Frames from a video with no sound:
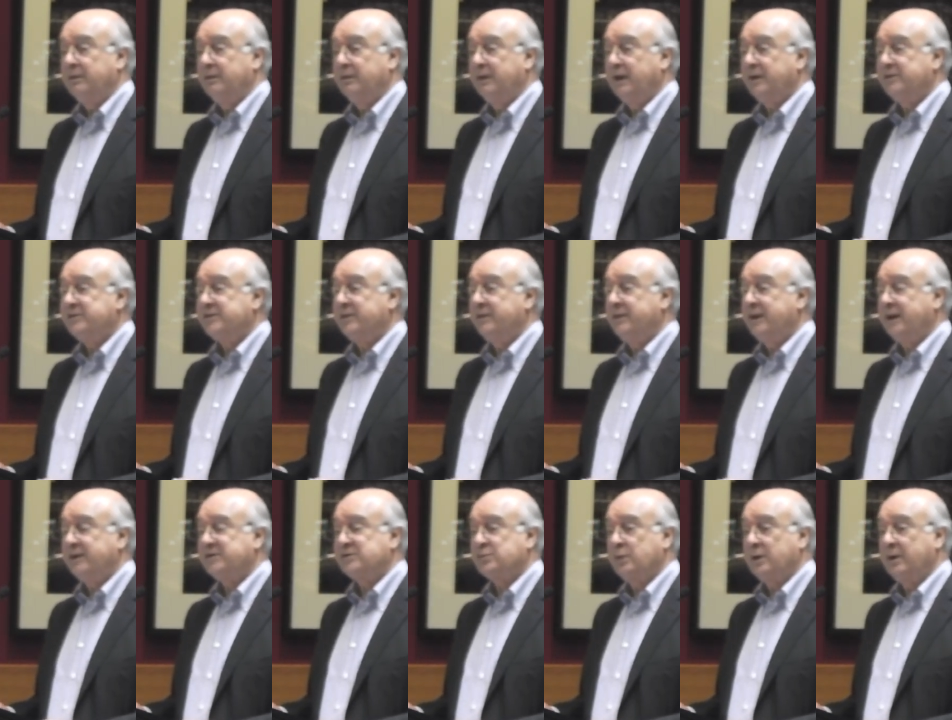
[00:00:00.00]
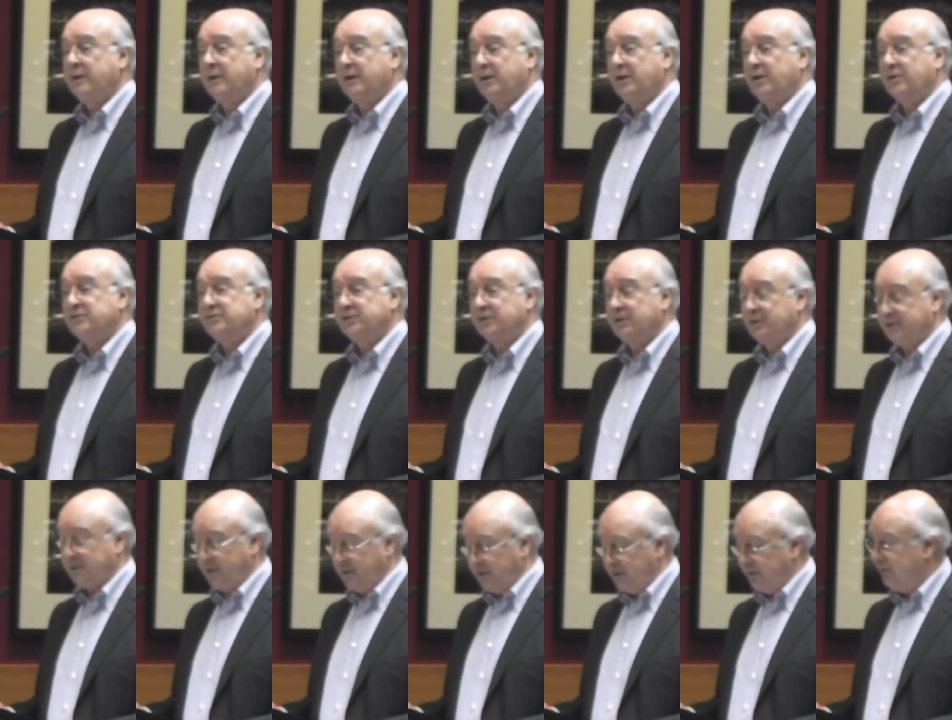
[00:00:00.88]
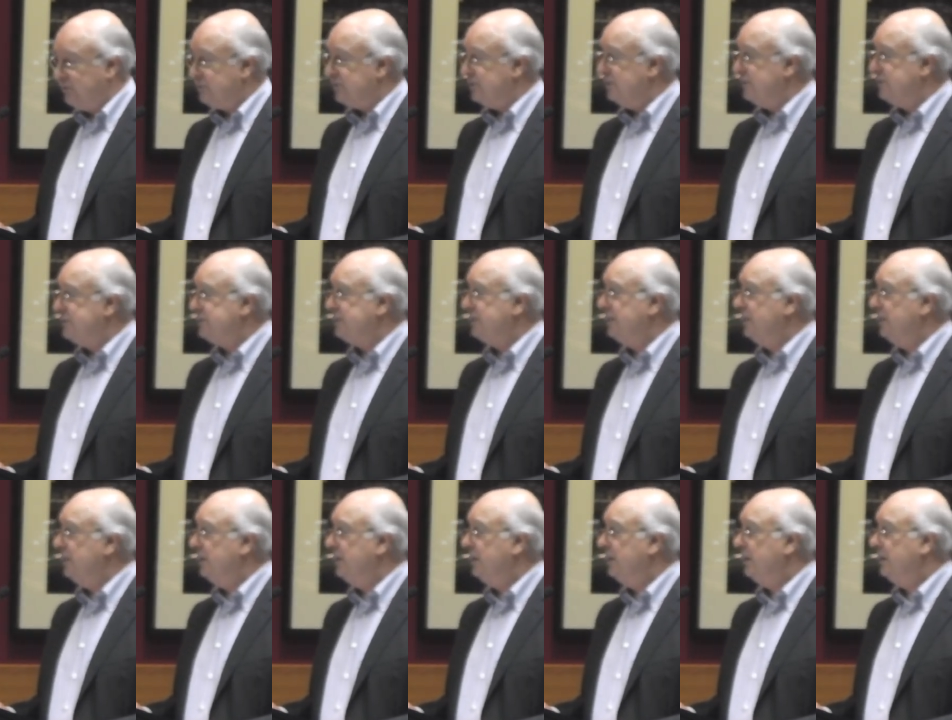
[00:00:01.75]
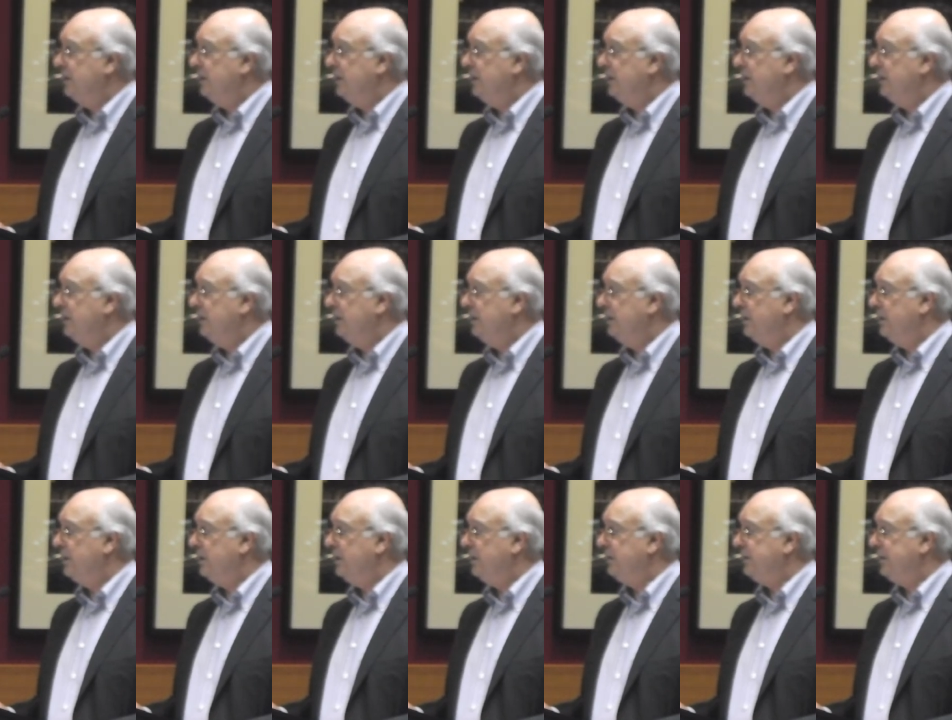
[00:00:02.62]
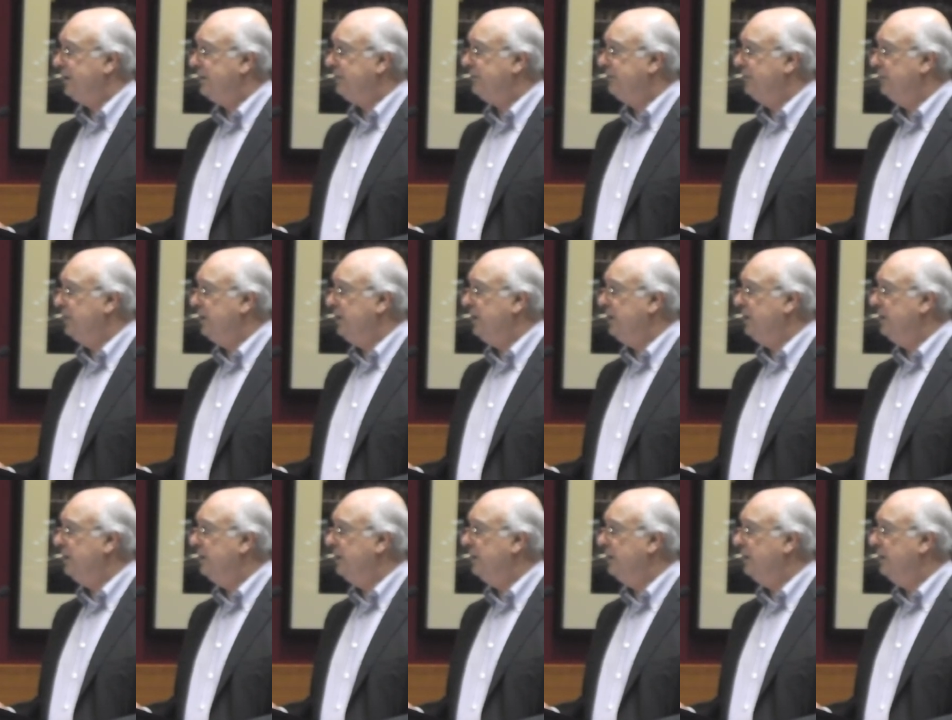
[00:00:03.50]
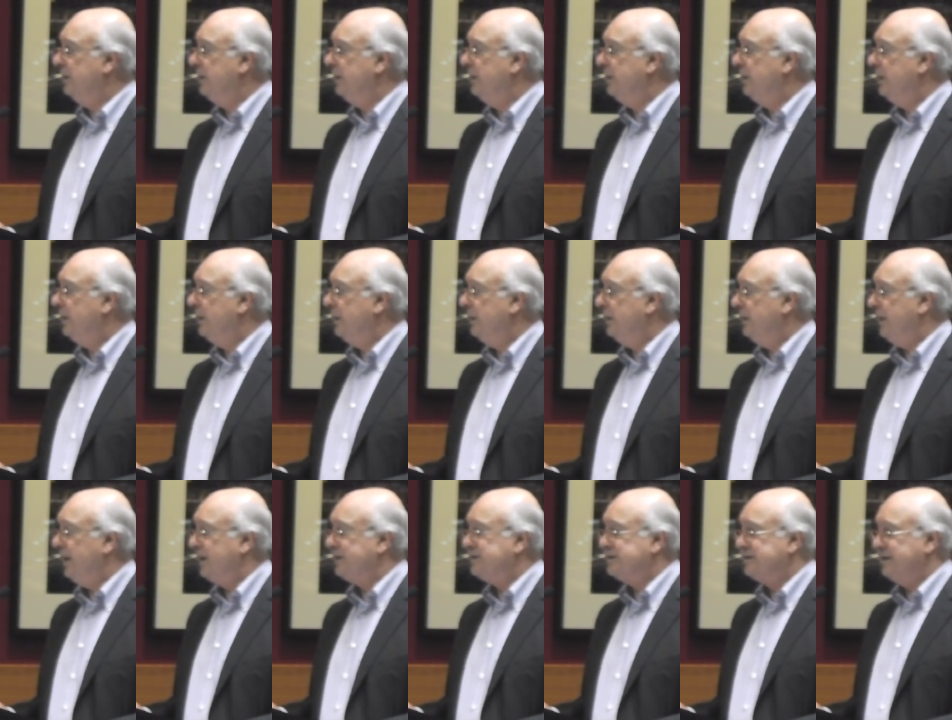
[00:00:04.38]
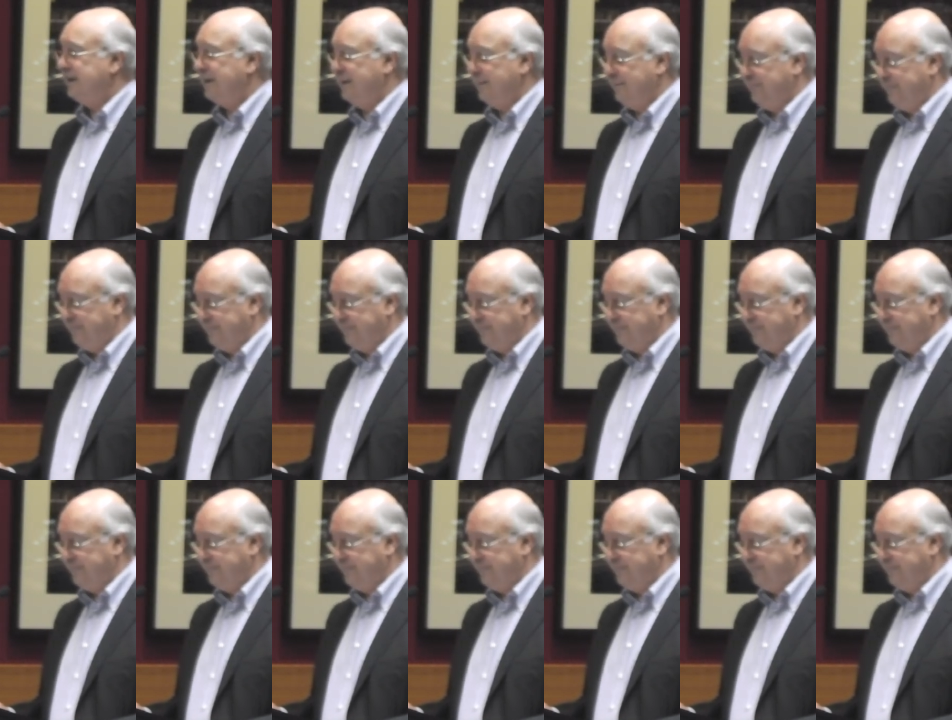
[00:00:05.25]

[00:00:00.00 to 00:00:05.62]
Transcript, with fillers: that's that's one of the logical conclusions. Is that for me? No. That's um,